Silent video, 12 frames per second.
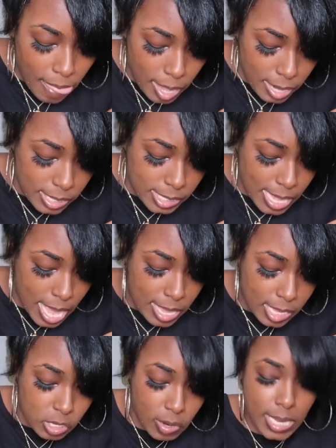And it's
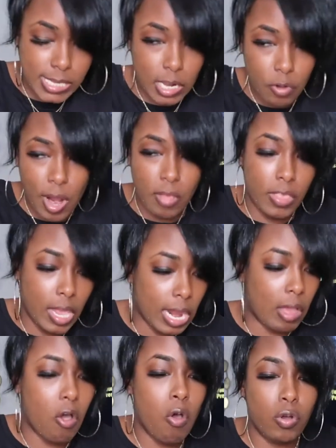Sonya. So they sitting around thinking
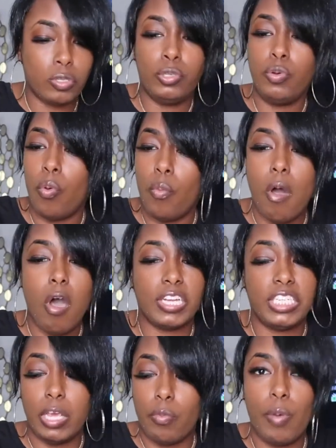like, oh shoot, oh
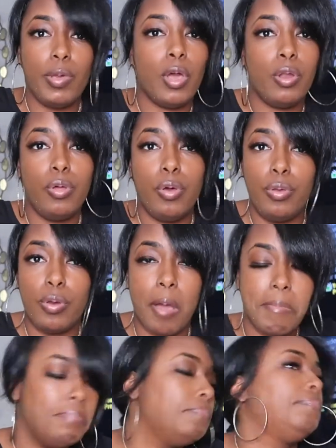shit, what we gonna do, you
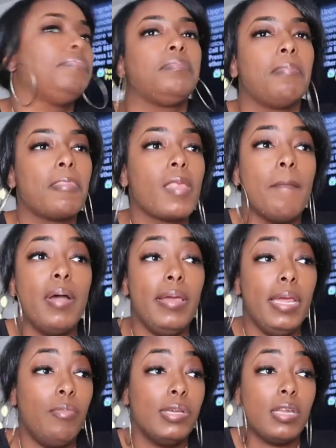know?
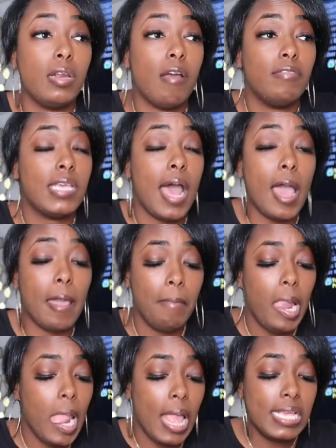But it wasn't enough time.
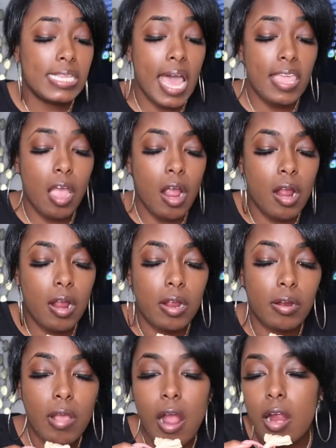Sonya
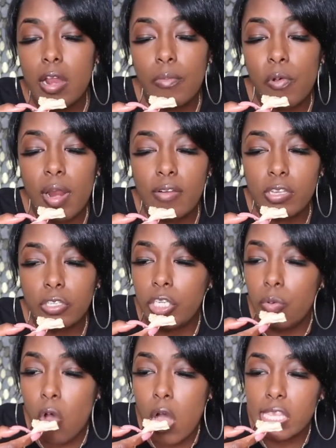heard them or whatever. So she
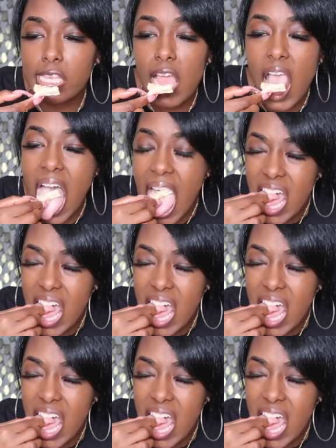walks in,